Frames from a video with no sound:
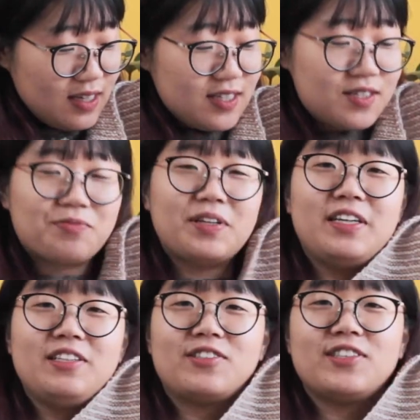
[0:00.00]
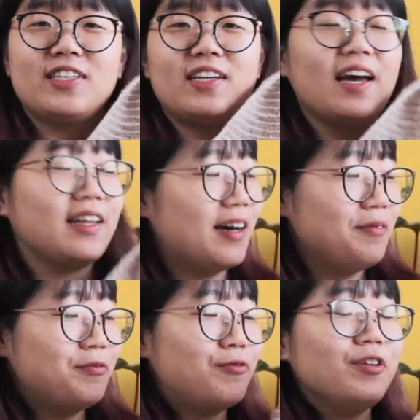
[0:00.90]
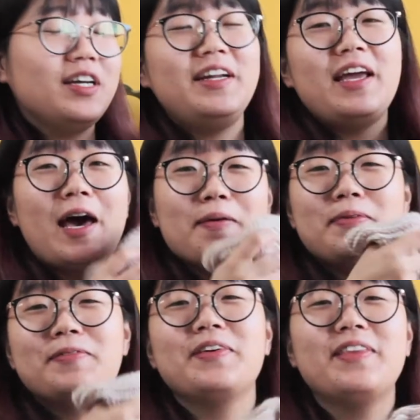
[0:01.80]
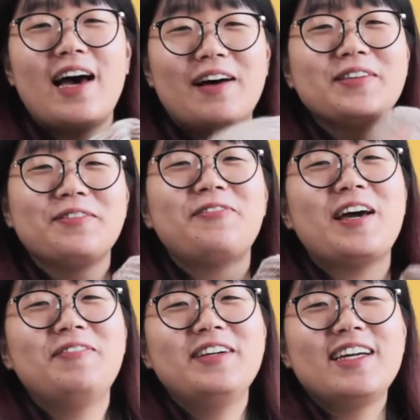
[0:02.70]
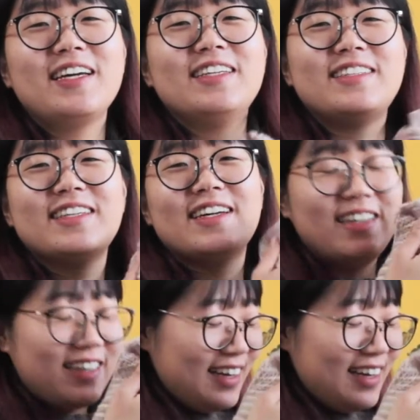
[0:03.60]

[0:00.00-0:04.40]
it's really interesting, and I'm really happy with how the fabric is. Like,